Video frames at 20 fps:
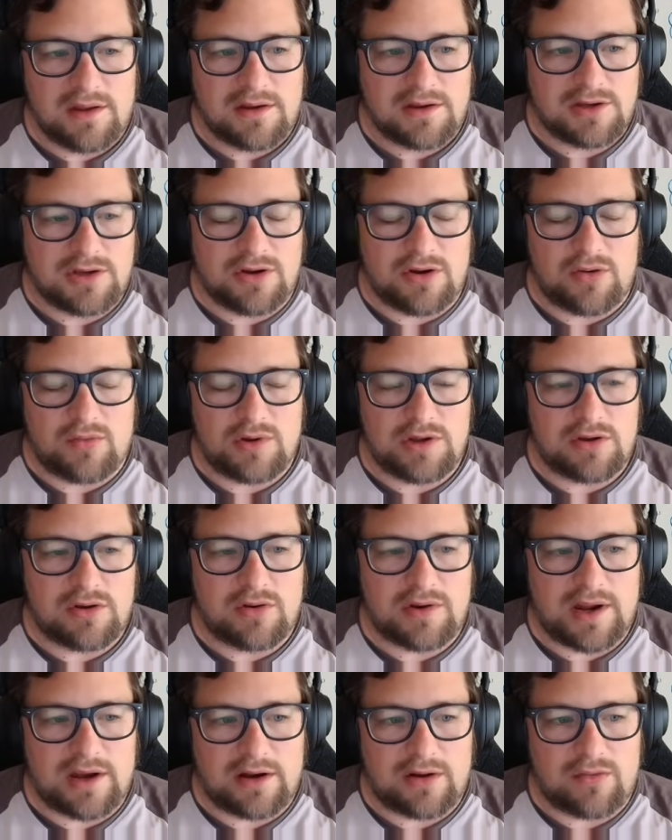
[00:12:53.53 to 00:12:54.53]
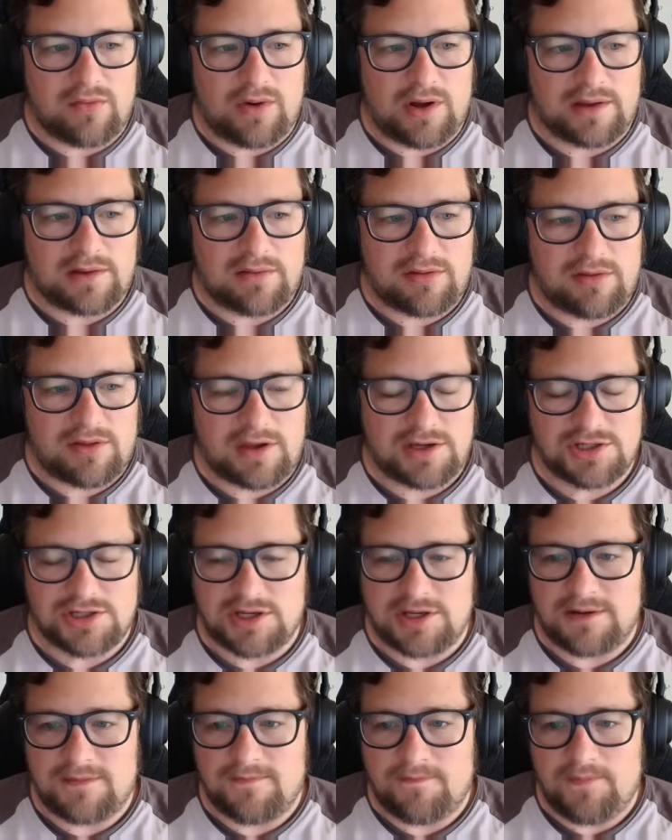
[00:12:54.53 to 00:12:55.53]
you know, when you go down in
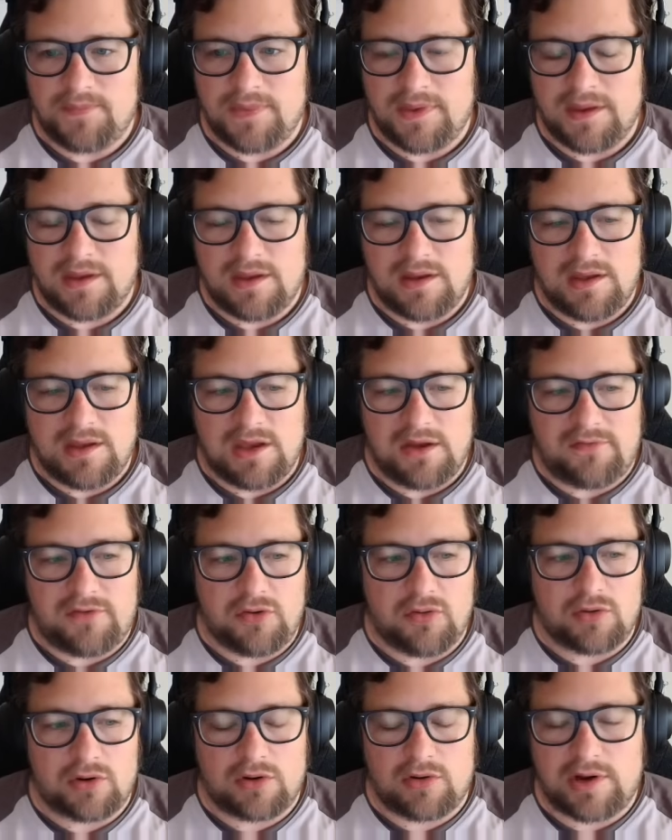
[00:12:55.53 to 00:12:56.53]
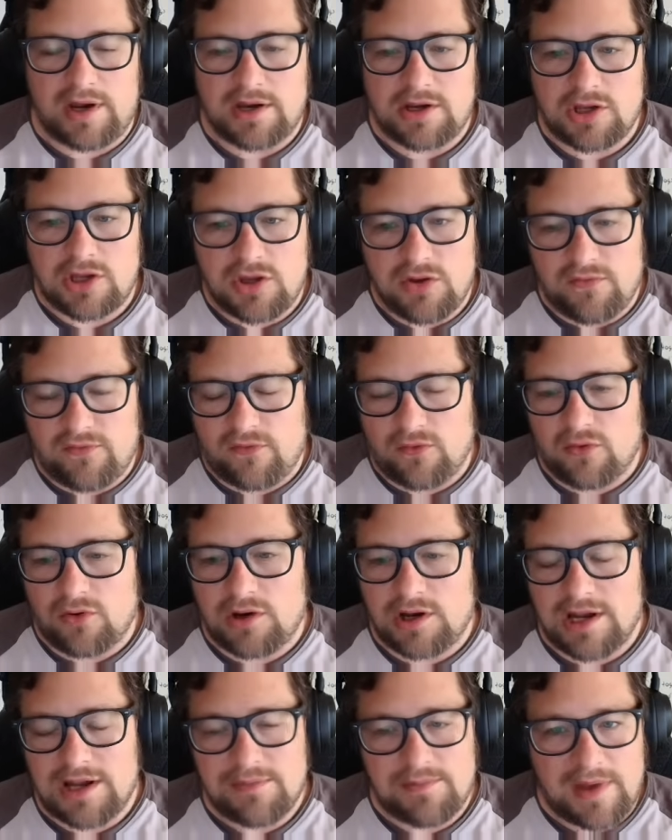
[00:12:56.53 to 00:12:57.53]
quantization. If you were to go down to
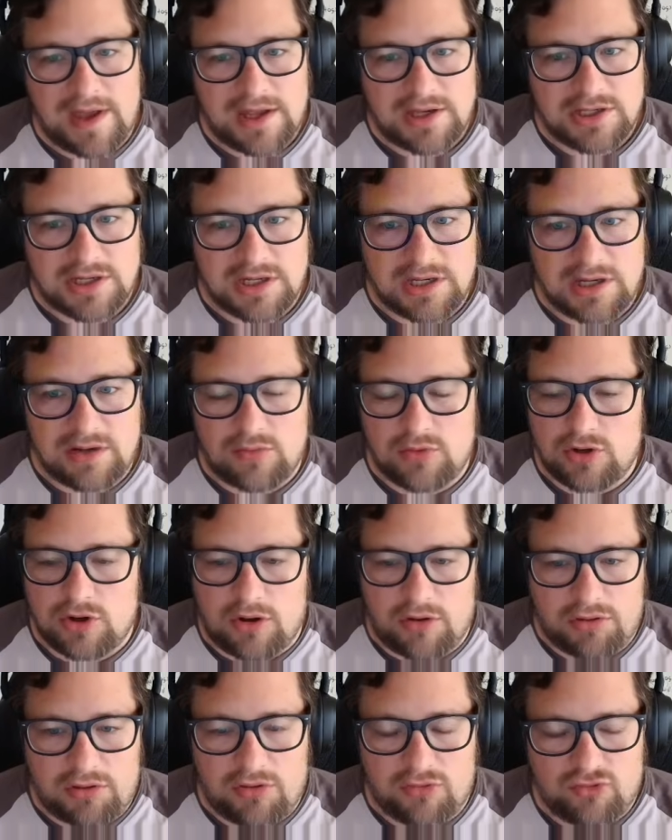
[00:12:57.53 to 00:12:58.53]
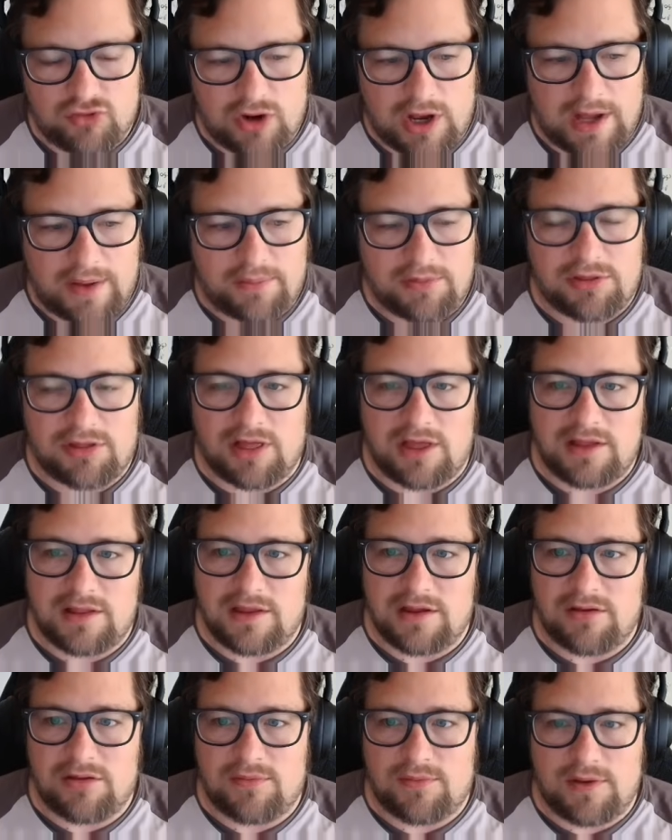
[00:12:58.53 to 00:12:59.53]
Q4, I imagine it would also drop
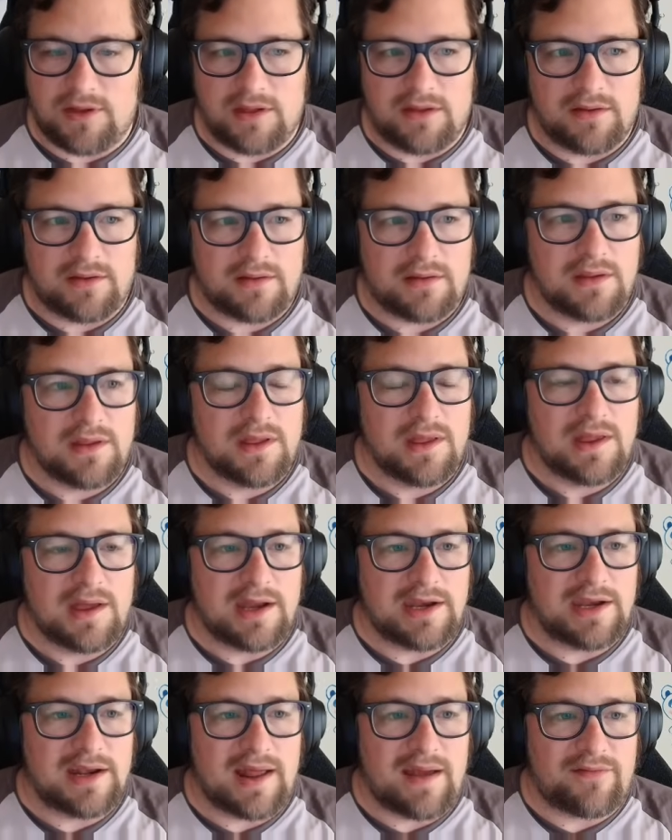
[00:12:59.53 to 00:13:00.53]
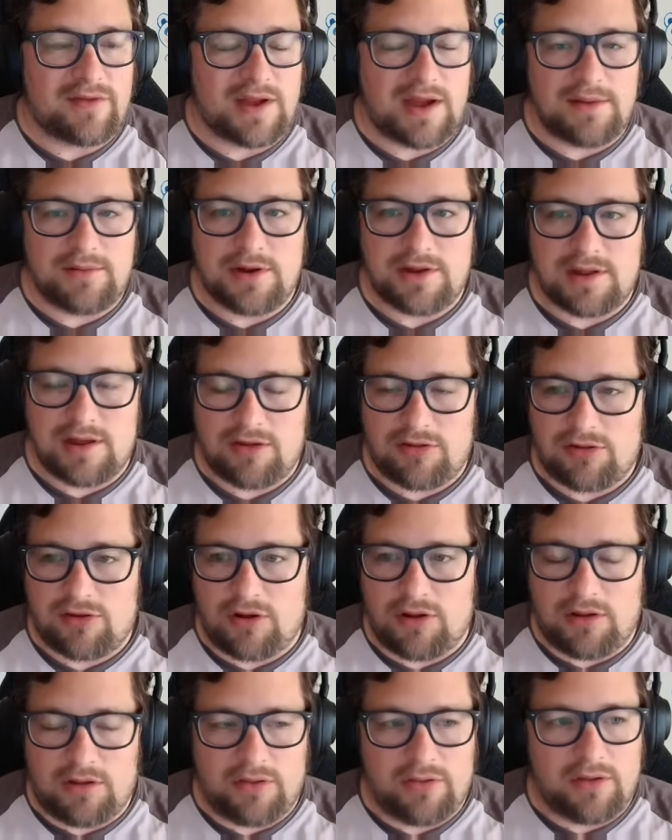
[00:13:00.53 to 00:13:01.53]
slightly as well. I didn't have time to test
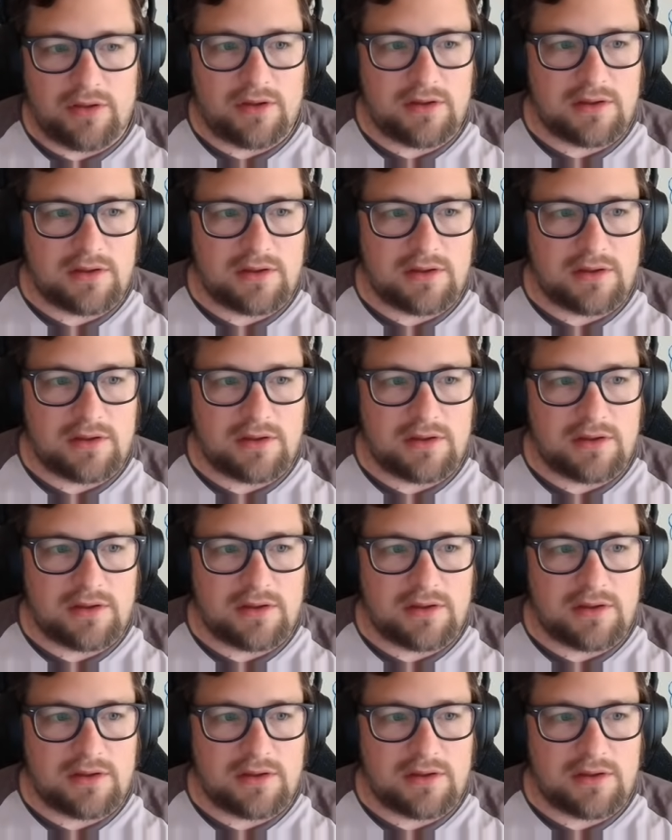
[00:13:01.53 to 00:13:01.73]
all the